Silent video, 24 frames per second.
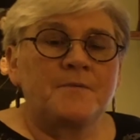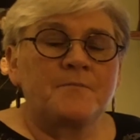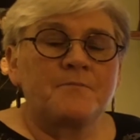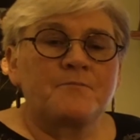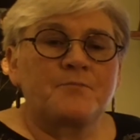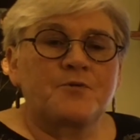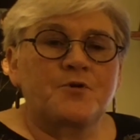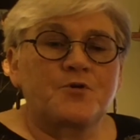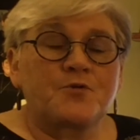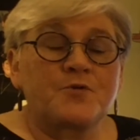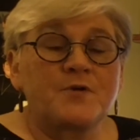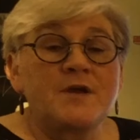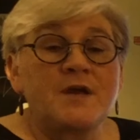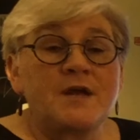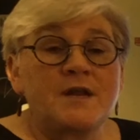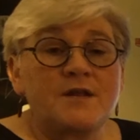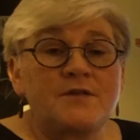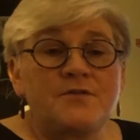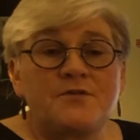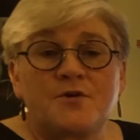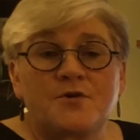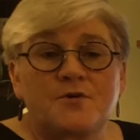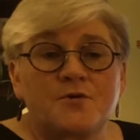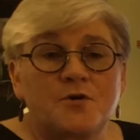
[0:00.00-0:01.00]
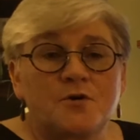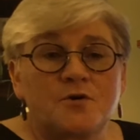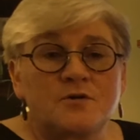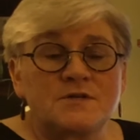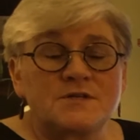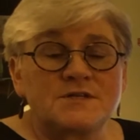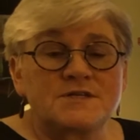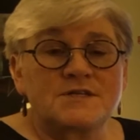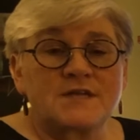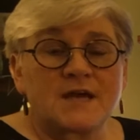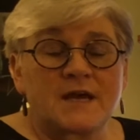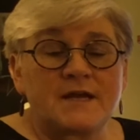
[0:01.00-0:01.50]
created their own
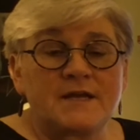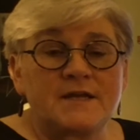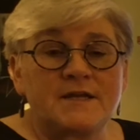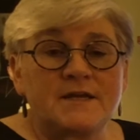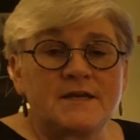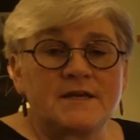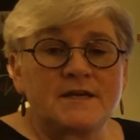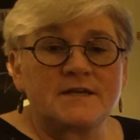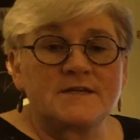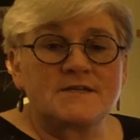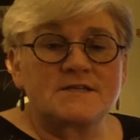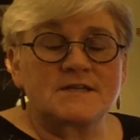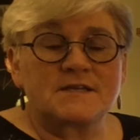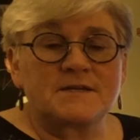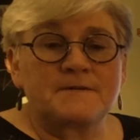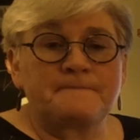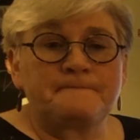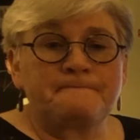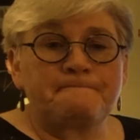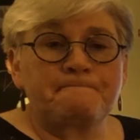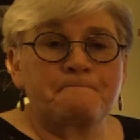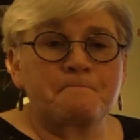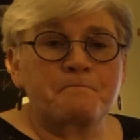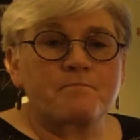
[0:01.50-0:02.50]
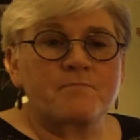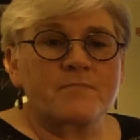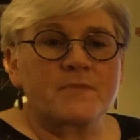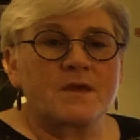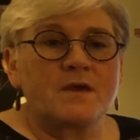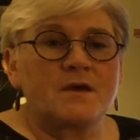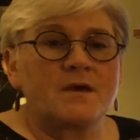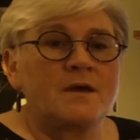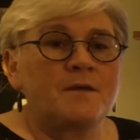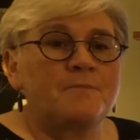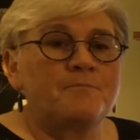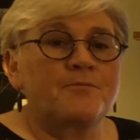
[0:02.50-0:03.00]
side gigs
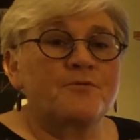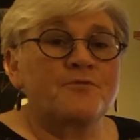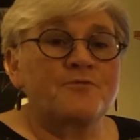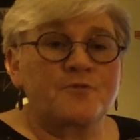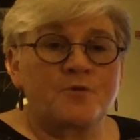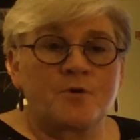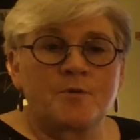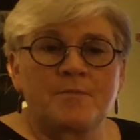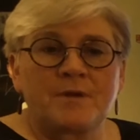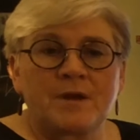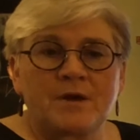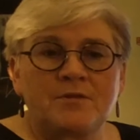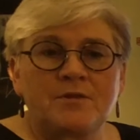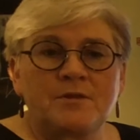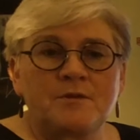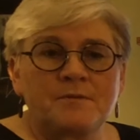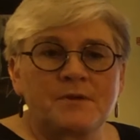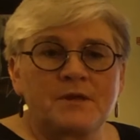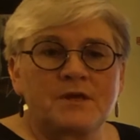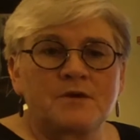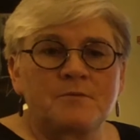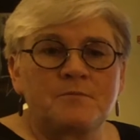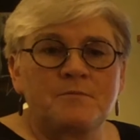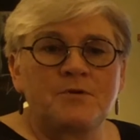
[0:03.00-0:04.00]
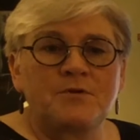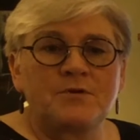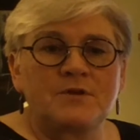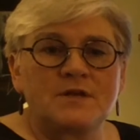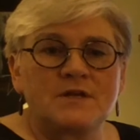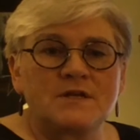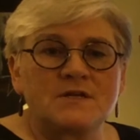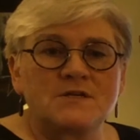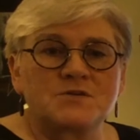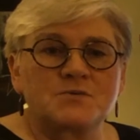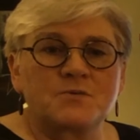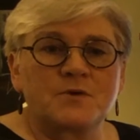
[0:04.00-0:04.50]
and performed out in the
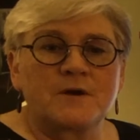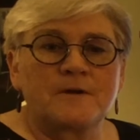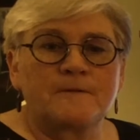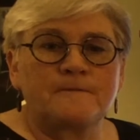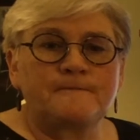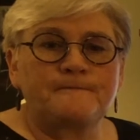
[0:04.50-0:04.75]
community as well.